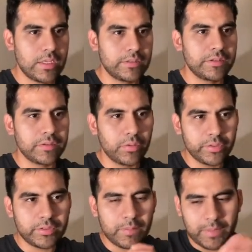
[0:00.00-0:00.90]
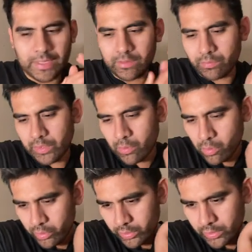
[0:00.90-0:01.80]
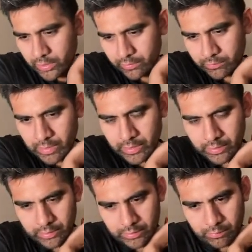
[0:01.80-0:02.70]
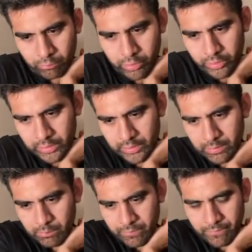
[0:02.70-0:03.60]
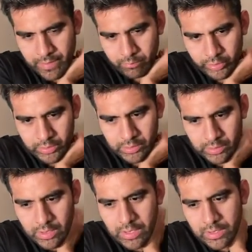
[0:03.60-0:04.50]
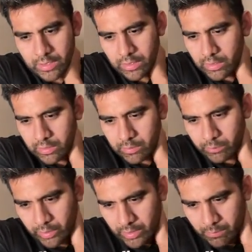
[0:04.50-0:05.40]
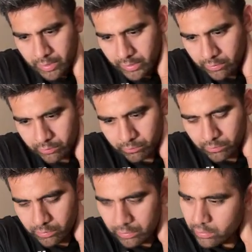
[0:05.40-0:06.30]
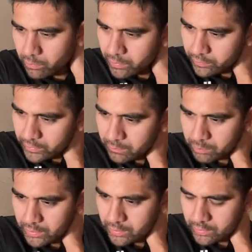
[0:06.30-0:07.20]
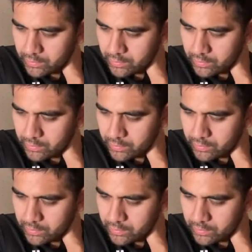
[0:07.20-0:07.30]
This is the only time I get to record because of like work and then my family. But I'm a little bit sleepy.